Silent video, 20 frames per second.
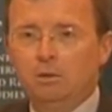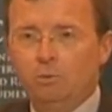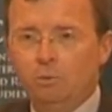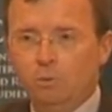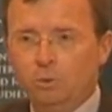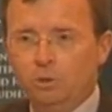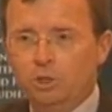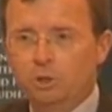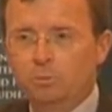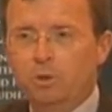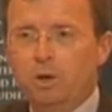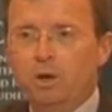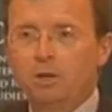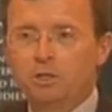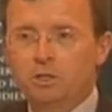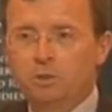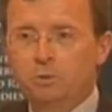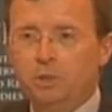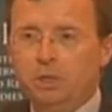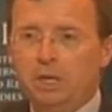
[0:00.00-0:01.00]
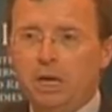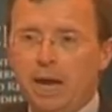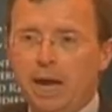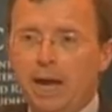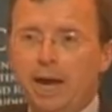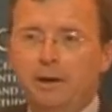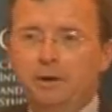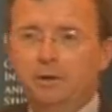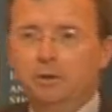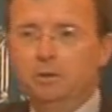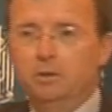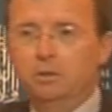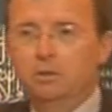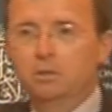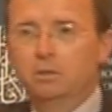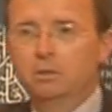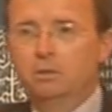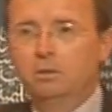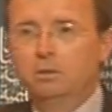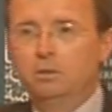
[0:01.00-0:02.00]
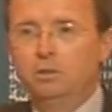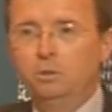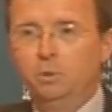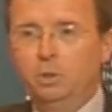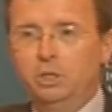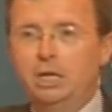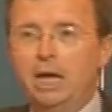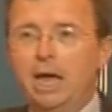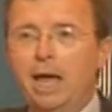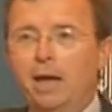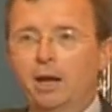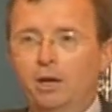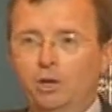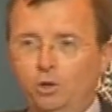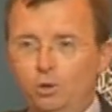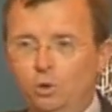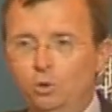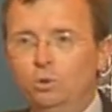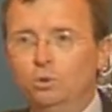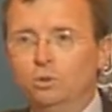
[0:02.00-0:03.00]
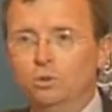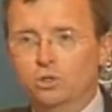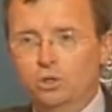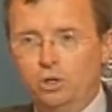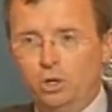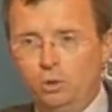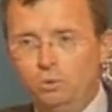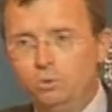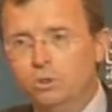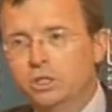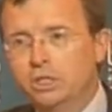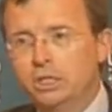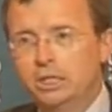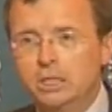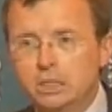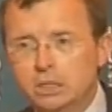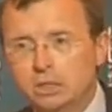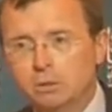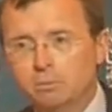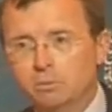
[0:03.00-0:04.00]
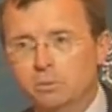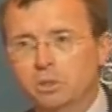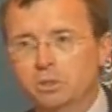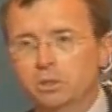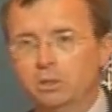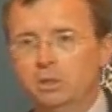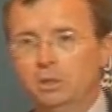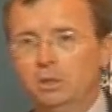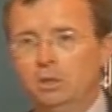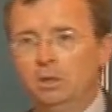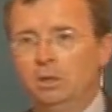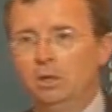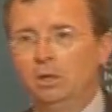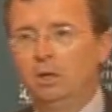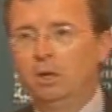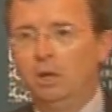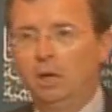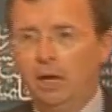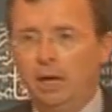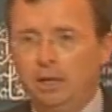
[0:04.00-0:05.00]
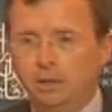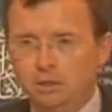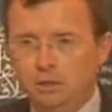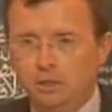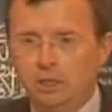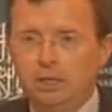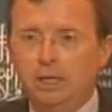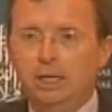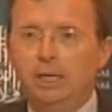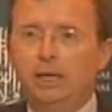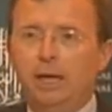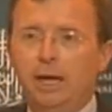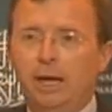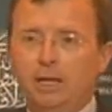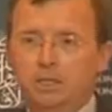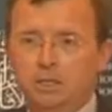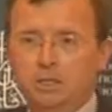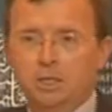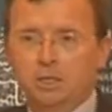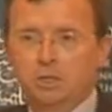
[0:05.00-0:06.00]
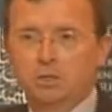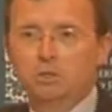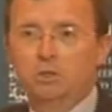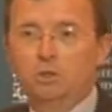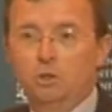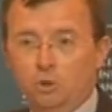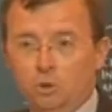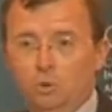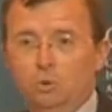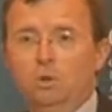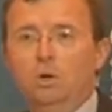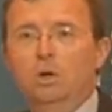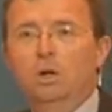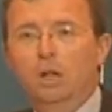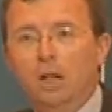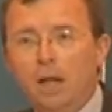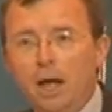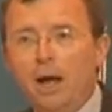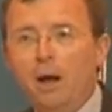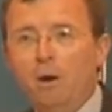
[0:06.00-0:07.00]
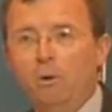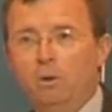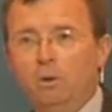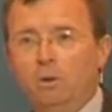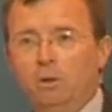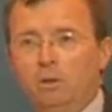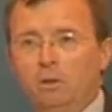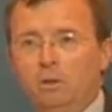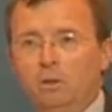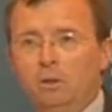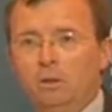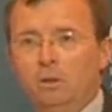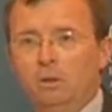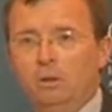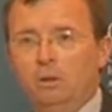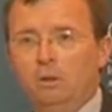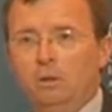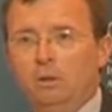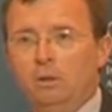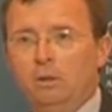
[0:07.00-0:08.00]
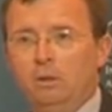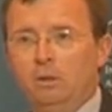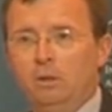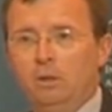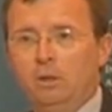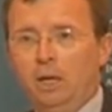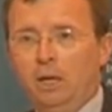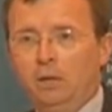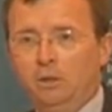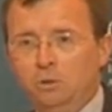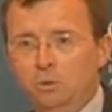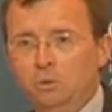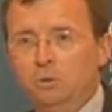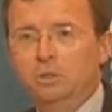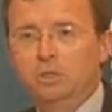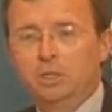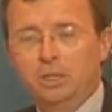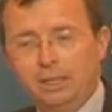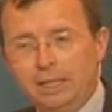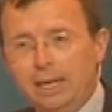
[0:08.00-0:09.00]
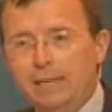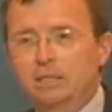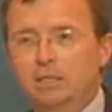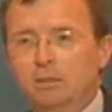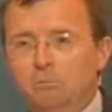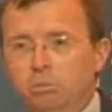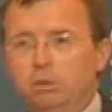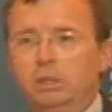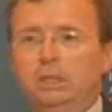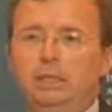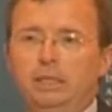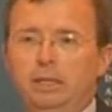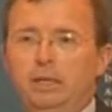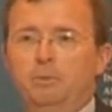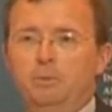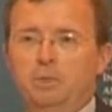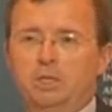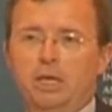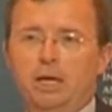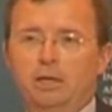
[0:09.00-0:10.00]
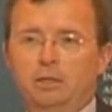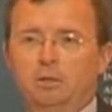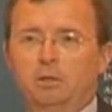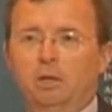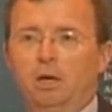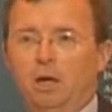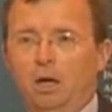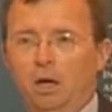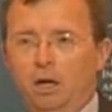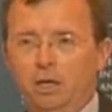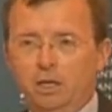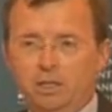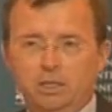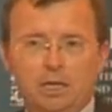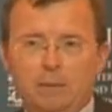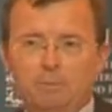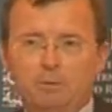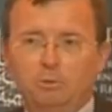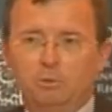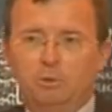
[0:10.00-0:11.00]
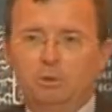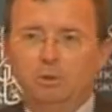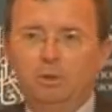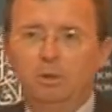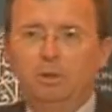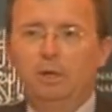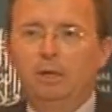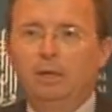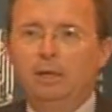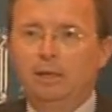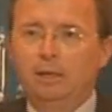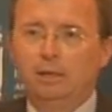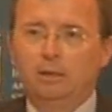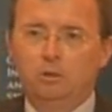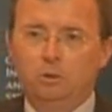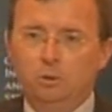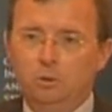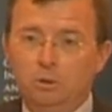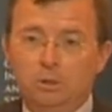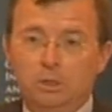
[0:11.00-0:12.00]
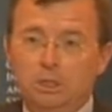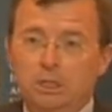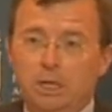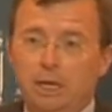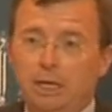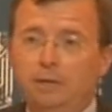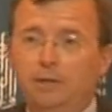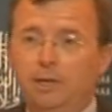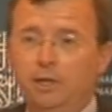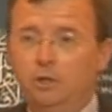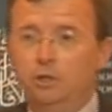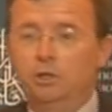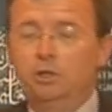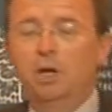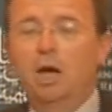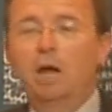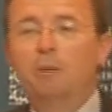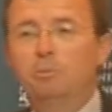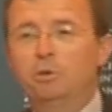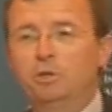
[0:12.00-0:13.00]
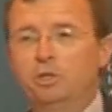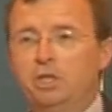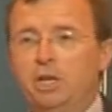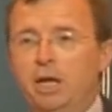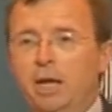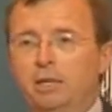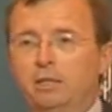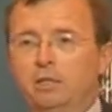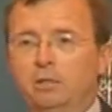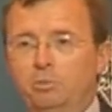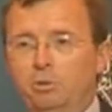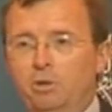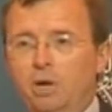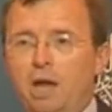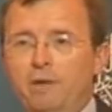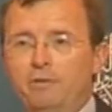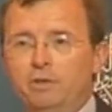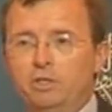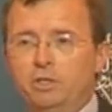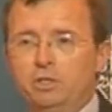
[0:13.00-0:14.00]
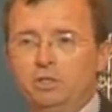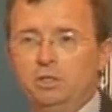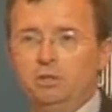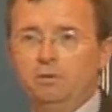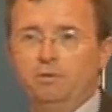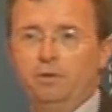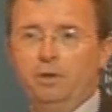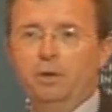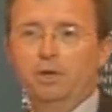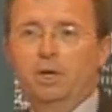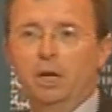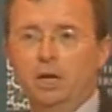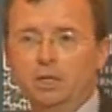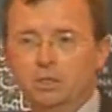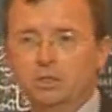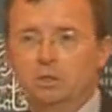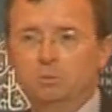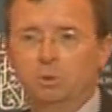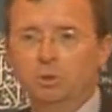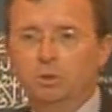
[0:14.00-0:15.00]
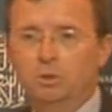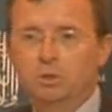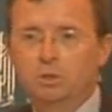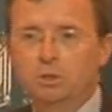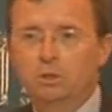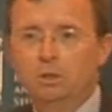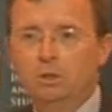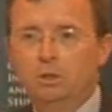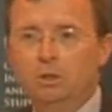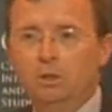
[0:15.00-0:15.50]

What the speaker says: were sponsoring hackers to attack Google's own systems and to gain access to the Google Cloud. And Google said that's completely unacceptable. Google decided they could not protect the privacy of their customers